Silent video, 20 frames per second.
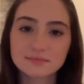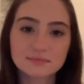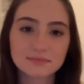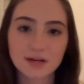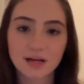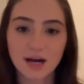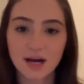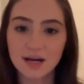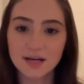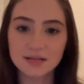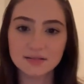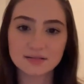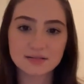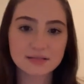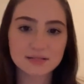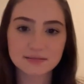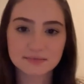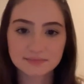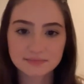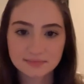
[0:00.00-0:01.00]

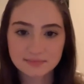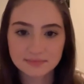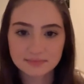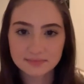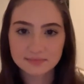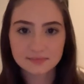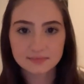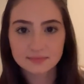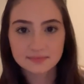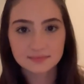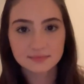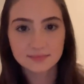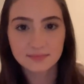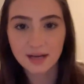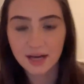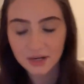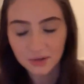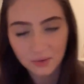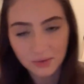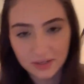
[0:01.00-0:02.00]
Because
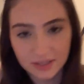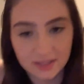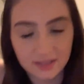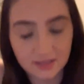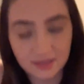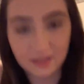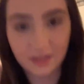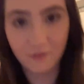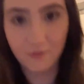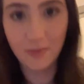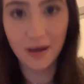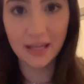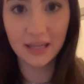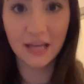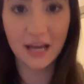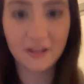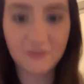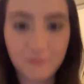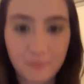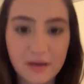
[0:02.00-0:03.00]
I don't want to live my
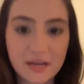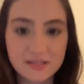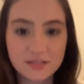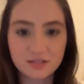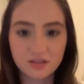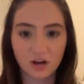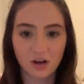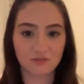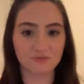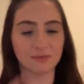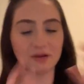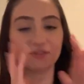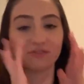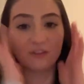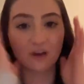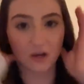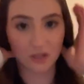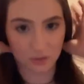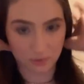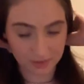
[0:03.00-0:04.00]
life based off my
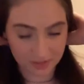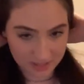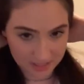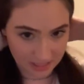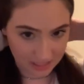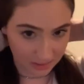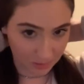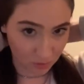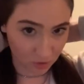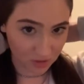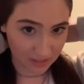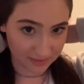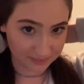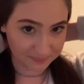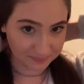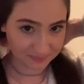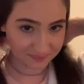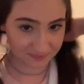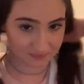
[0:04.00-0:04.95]
followers anymore.